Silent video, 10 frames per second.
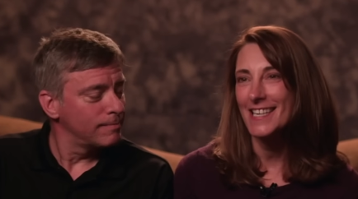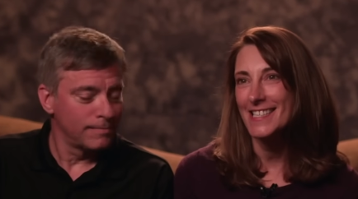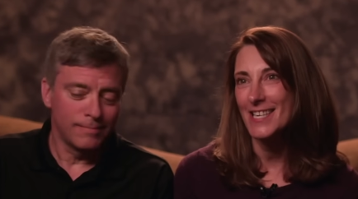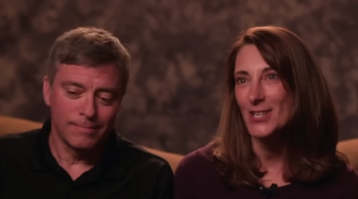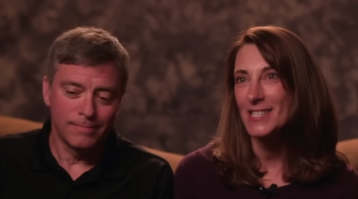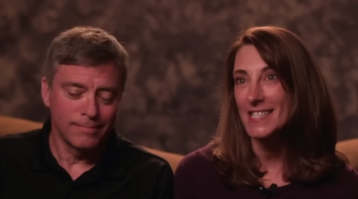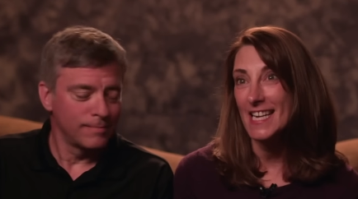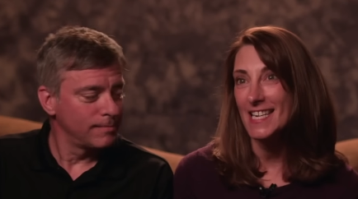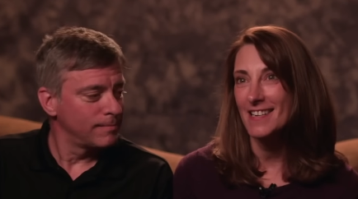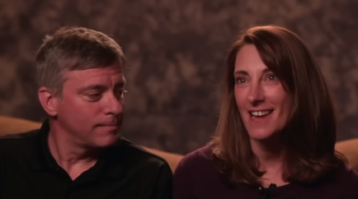Speaker 1: ideal
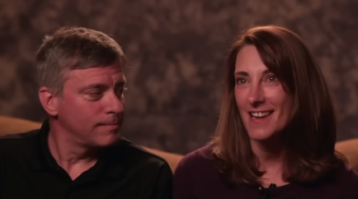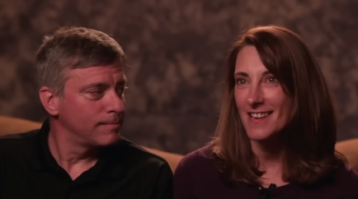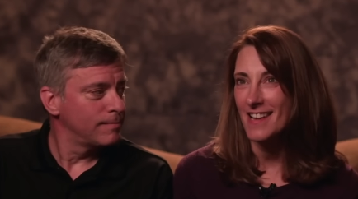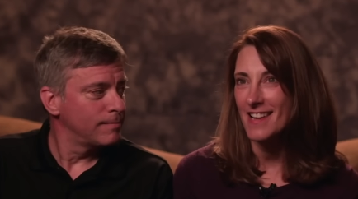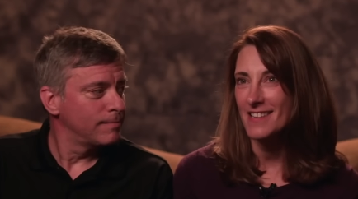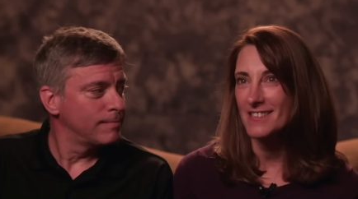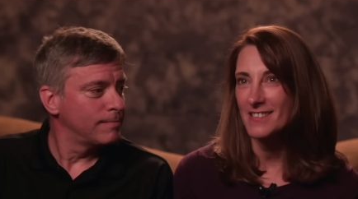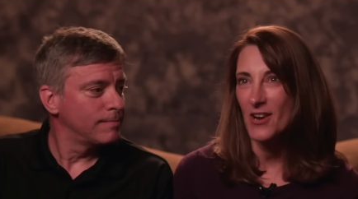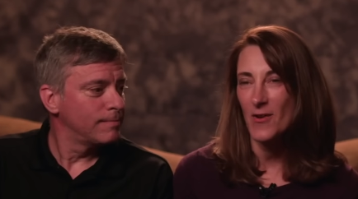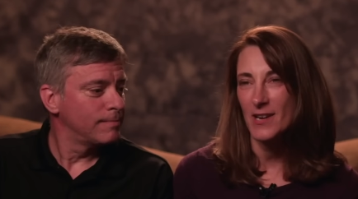date night is
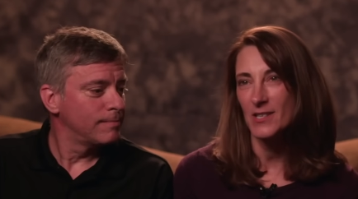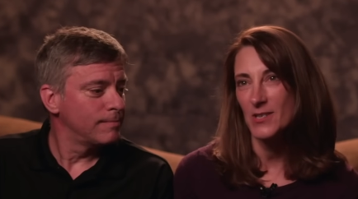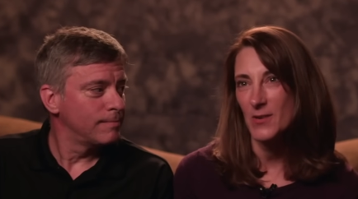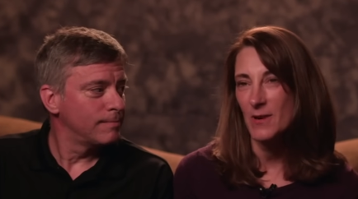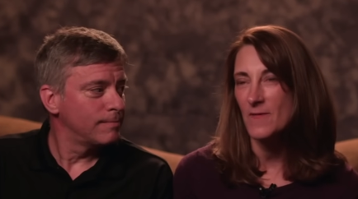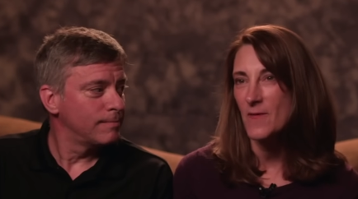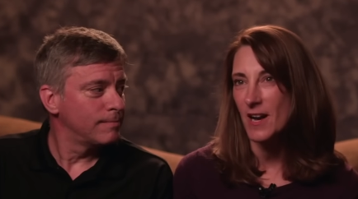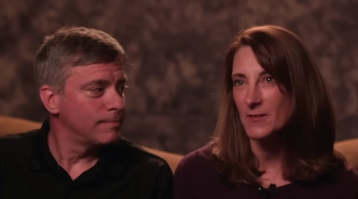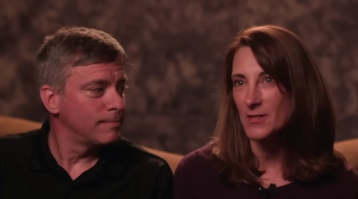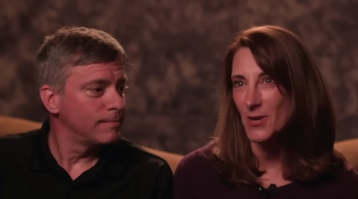going to a
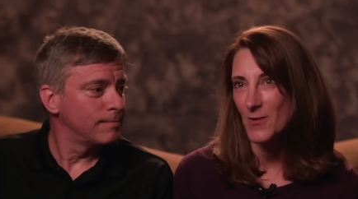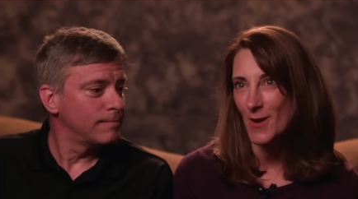five-star